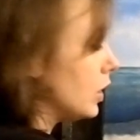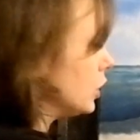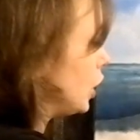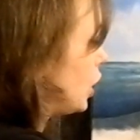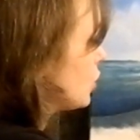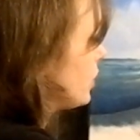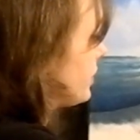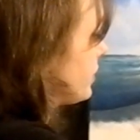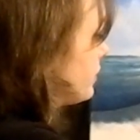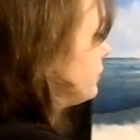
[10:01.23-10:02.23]
along
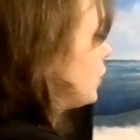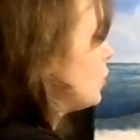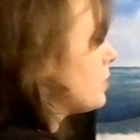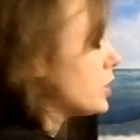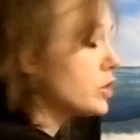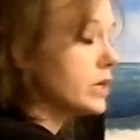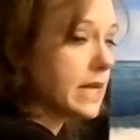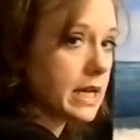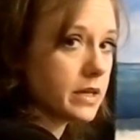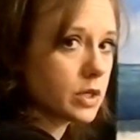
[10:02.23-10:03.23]
with the foam
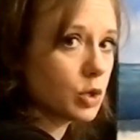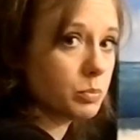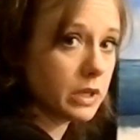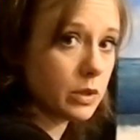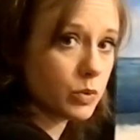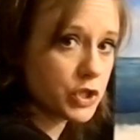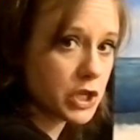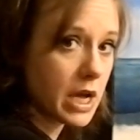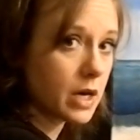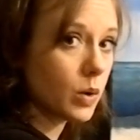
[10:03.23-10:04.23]
underneath, complete with
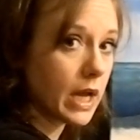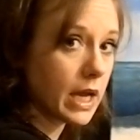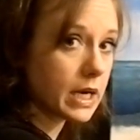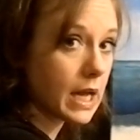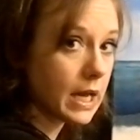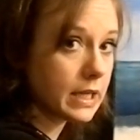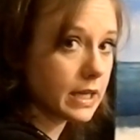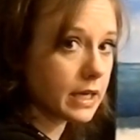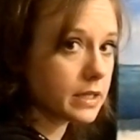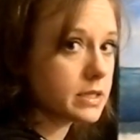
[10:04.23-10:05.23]
shadow and
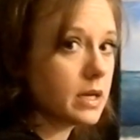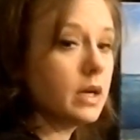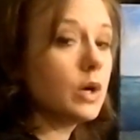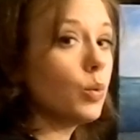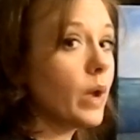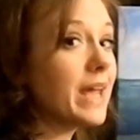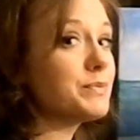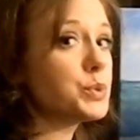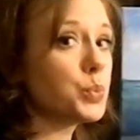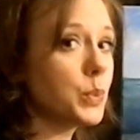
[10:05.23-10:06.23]
highlight,
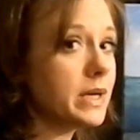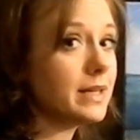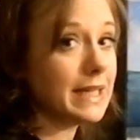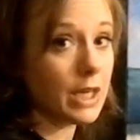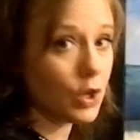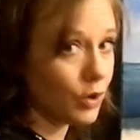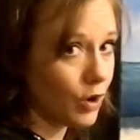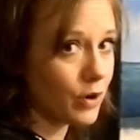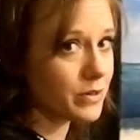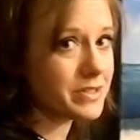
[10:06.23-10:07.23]
waves really
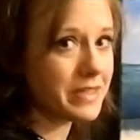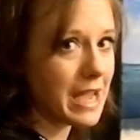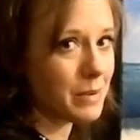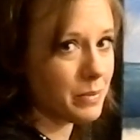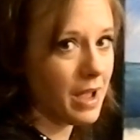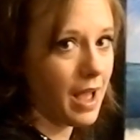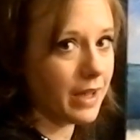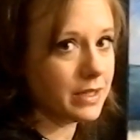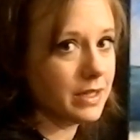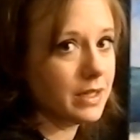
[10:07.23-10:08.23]
aren't that
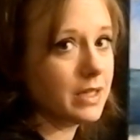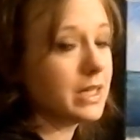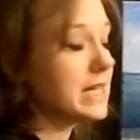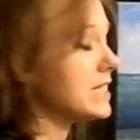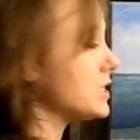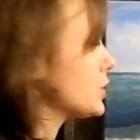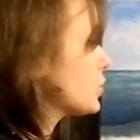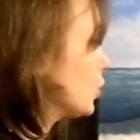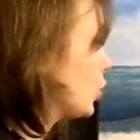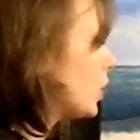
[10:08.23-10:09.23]
bad. It's
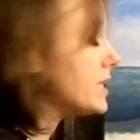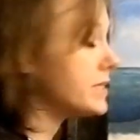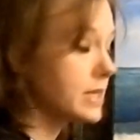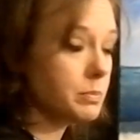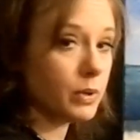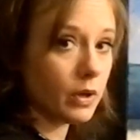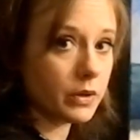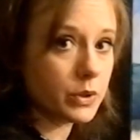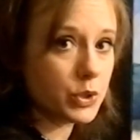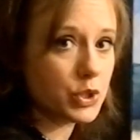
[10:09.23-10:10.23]
quite
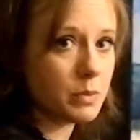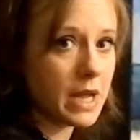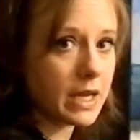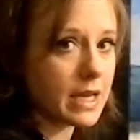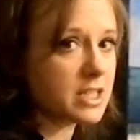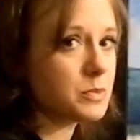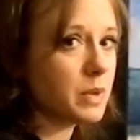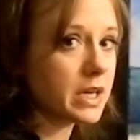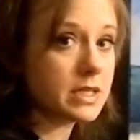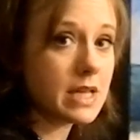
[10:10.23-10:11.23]
simple to make a
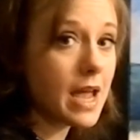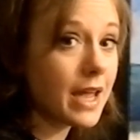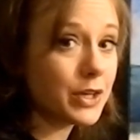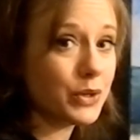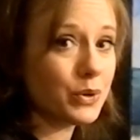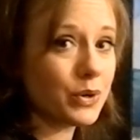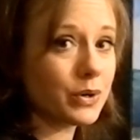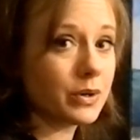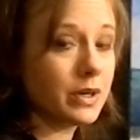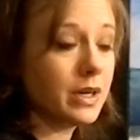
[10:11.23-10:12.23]

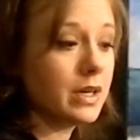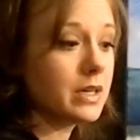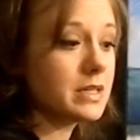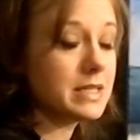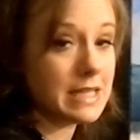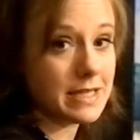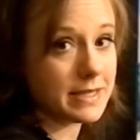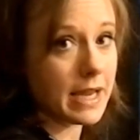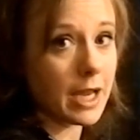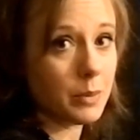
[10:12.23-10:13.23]
spectacular
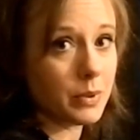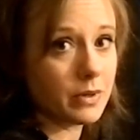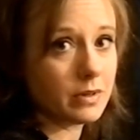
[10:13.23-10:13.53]
Seascape